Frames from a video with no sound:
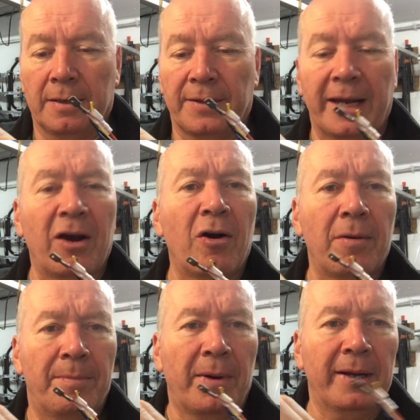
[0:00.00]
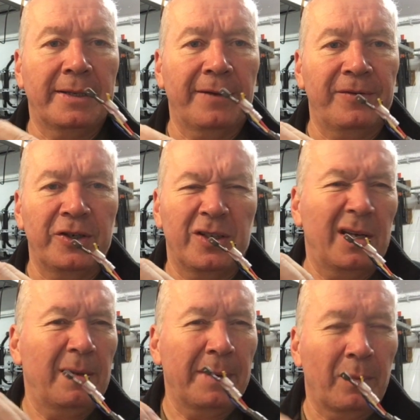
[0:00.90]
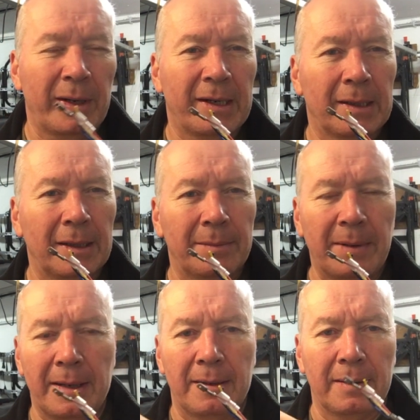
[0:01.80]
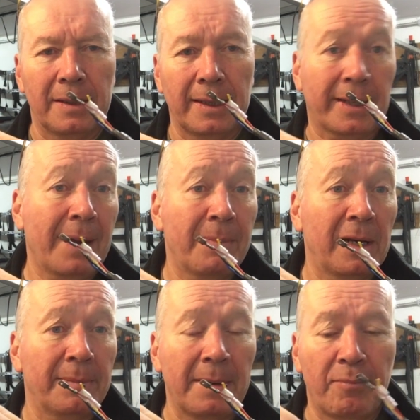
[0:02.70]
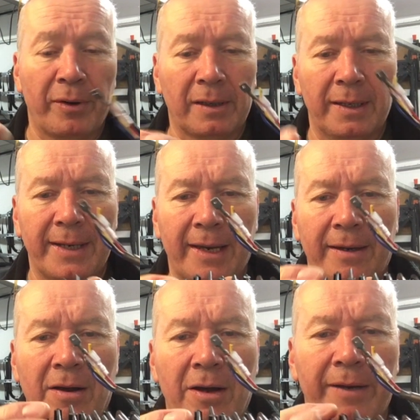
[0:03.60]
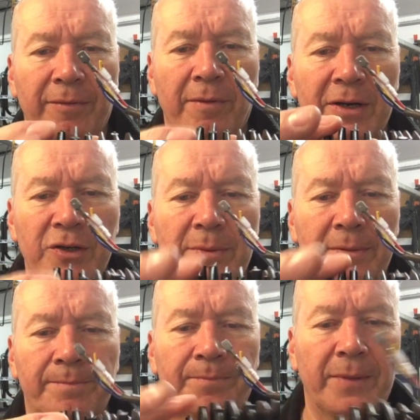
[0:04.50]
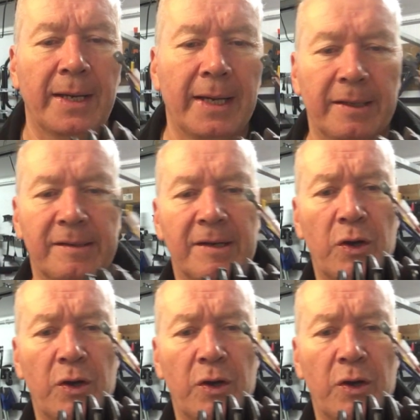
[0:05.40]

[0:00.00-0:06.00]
they are, by definition, a little bit weaker, a little bit, can be a little bit brittle in that kind of arrangement. And